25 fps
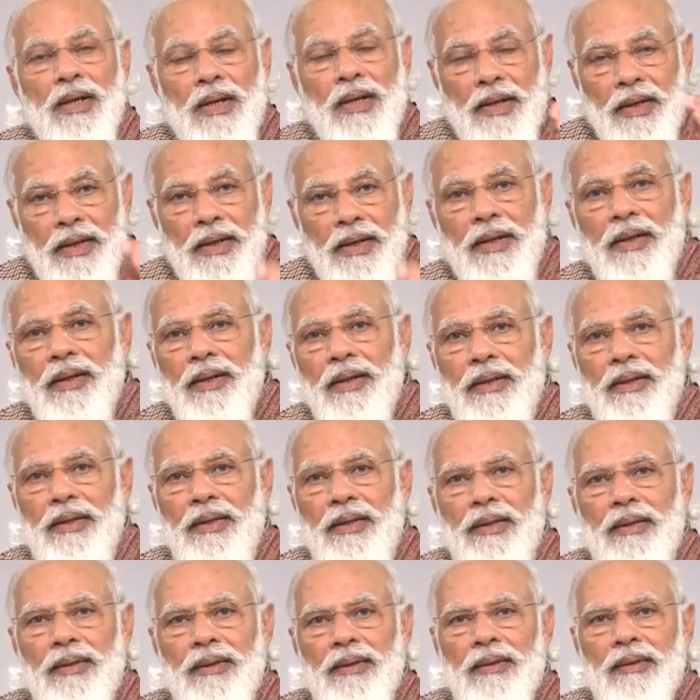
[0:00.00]

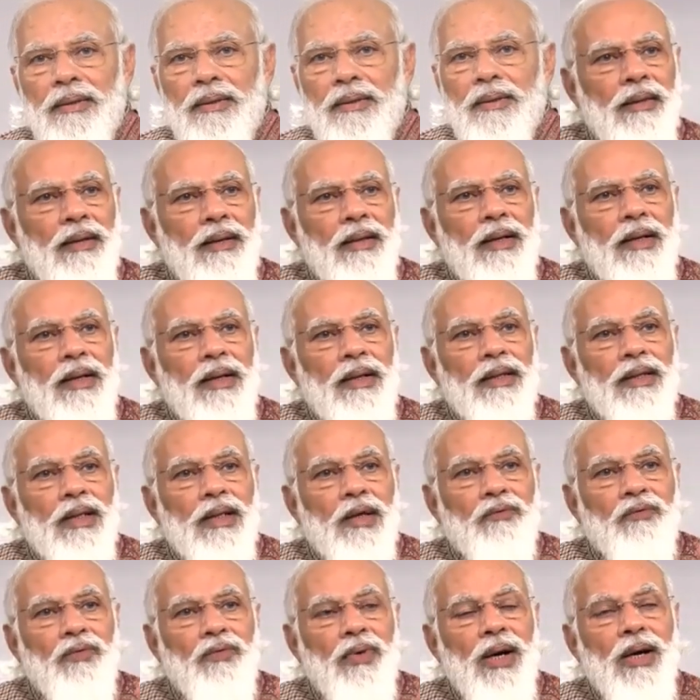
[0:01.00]
Clearly,
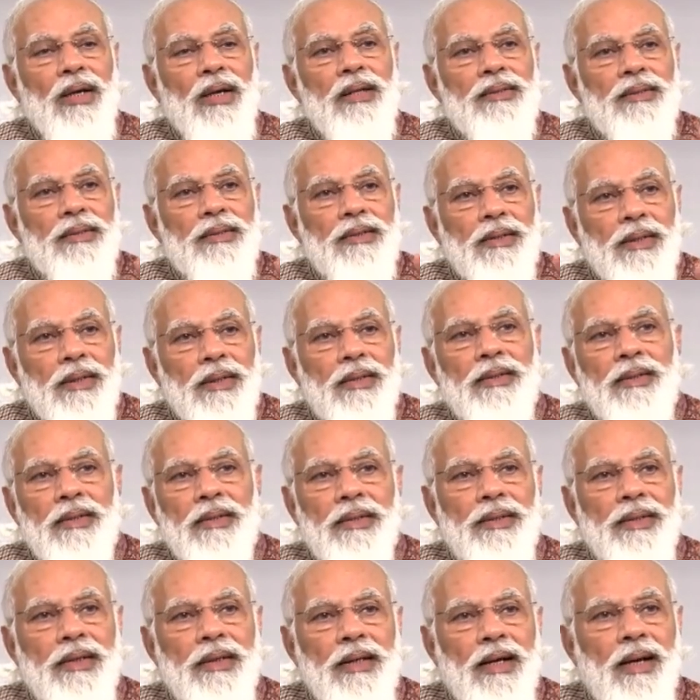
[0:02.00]
the world sees
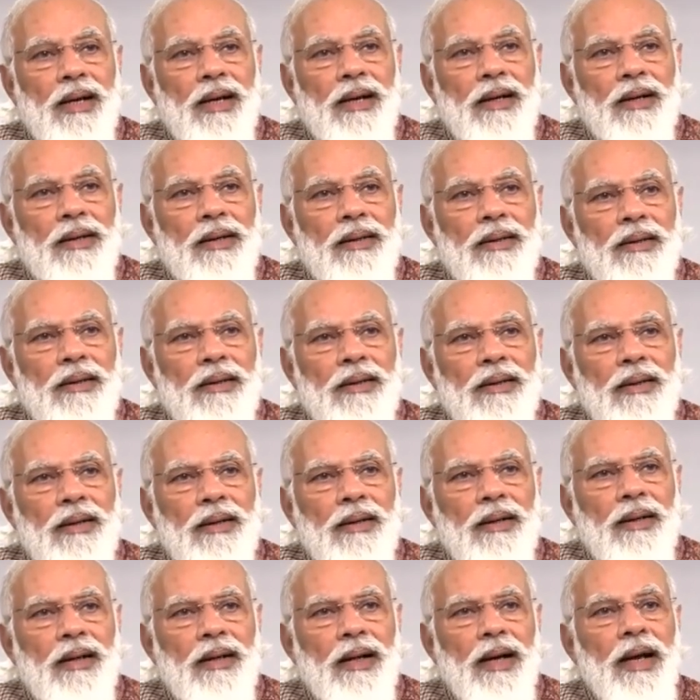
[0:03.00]
India
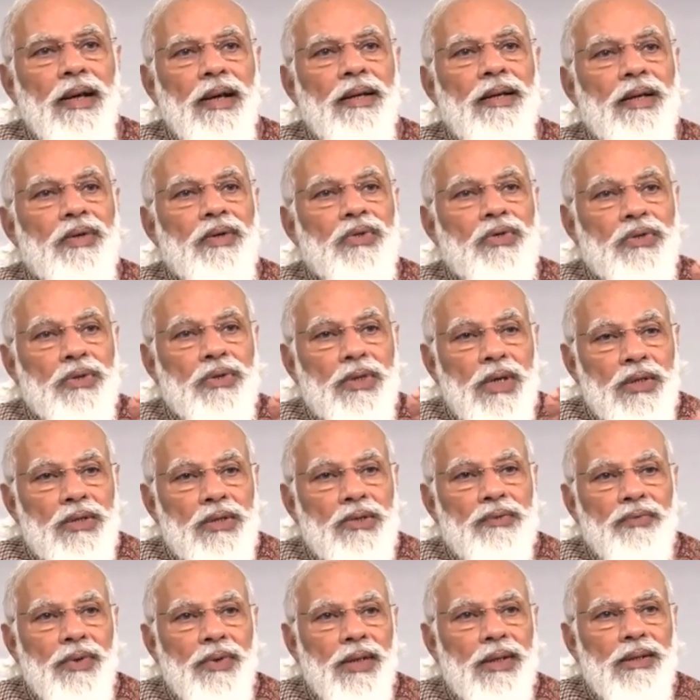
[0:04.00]
as a
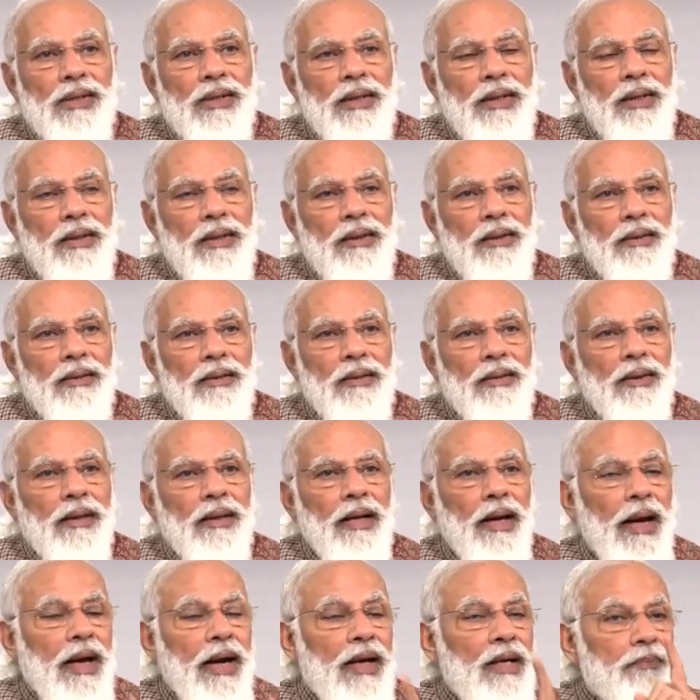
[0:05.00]
trustworthy
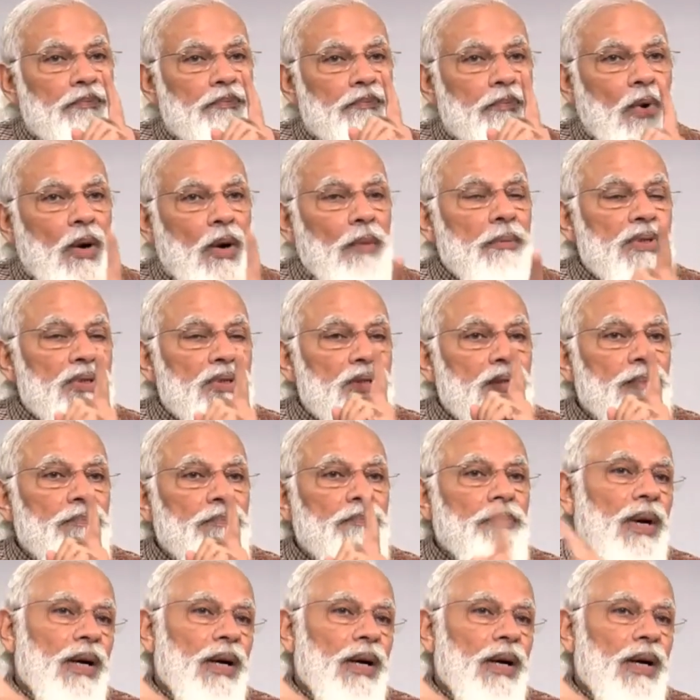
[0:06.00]
and promising